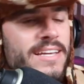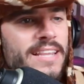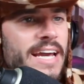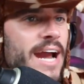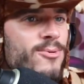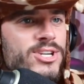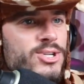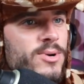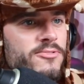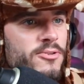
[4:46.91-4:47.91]
and like I would
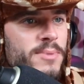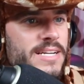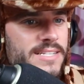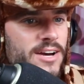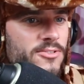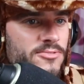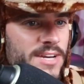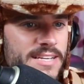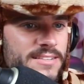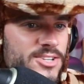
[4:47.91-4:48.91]
do it for myself.
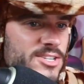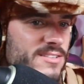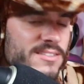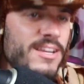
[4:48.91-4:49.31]
It's just